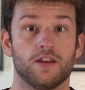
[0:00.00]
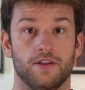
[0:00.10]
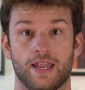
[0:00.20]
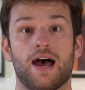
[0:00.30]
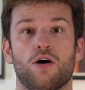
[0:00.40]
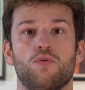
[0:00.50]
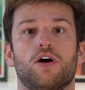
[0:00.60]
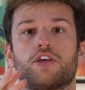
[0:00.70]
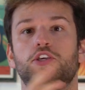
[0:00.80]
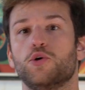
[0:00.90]
Now
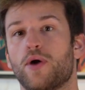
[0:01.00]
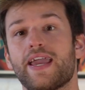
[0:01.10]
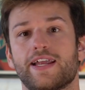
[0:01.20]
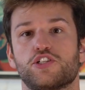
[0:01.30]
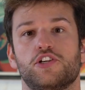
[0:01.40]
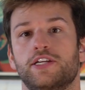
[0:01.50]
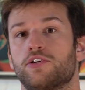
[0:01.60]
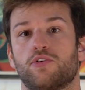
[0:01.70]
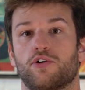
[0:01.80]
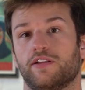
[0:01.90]
a Q A
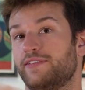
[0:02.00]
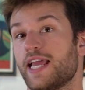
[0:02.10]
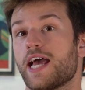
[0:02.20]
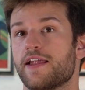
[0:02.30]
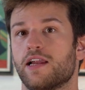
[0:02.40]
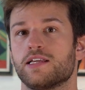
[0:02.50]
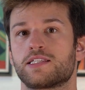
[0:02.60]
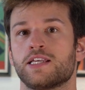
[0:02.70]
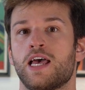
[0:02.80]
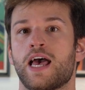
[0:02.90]
engineer or a data
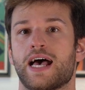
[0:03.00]
analyst